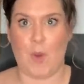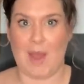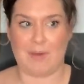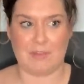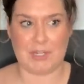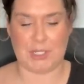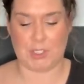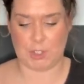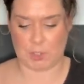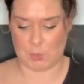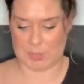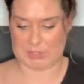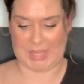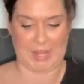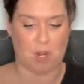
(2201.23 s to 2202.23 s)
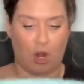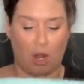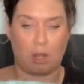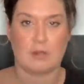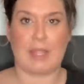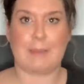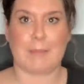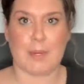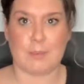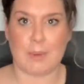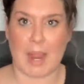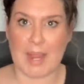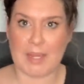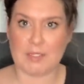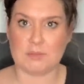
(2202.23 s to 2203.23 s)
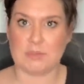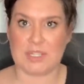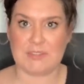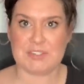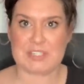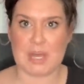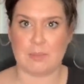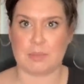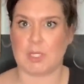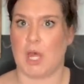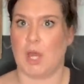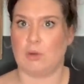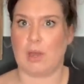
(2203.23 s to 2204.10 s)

have any clue what they are. Am I right? Leave it down below.